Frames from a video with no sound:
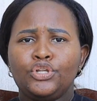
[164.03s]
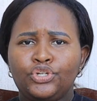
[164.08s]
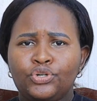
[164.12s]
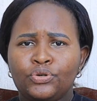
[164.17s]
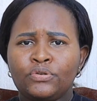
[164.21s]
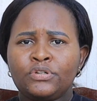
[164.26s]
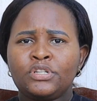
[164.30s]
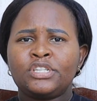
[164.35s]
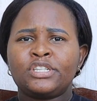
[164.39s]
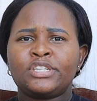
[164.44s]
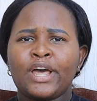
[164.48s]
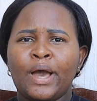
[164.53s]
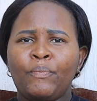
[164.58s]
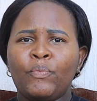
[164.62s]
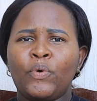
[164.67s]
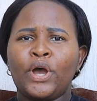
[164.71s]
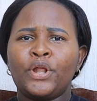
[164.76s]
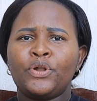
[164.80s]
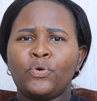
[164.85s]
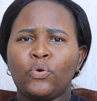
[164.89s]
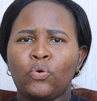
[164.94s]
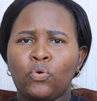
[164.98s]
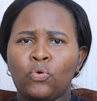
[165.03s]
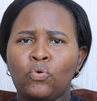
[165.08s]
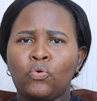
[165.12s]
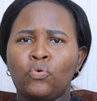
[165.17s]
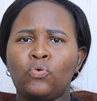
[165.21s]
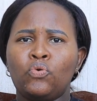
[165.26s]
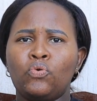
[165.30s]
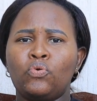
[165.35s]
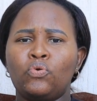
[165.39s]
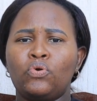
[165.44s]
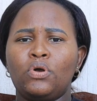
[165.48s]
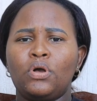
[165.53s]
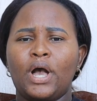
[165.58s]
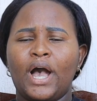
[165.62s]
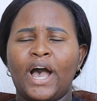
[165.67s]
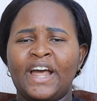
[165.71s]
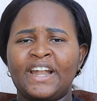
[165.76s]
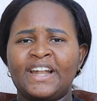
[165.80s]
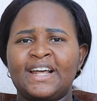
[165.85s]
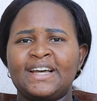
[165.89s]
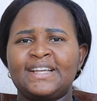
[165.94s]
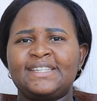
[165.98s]
choose someone who
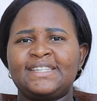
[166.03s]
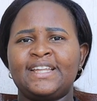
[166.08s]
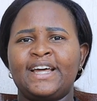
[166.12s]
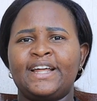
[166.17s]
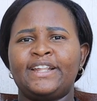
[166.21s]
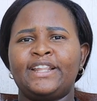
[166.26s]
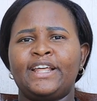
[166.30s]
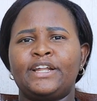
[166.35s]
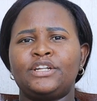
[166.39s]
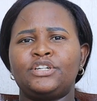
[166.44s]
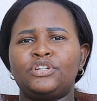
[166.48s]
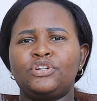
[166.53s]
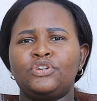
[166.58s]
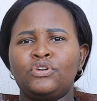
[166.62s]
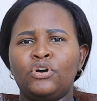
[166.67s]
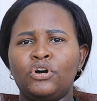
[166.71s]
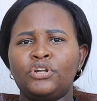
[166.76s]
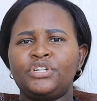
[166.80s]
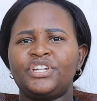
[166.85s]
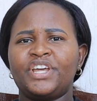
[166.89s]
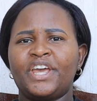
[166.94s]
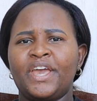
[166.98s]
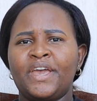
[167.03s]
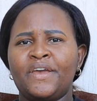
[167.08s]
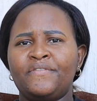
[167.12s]
understand that not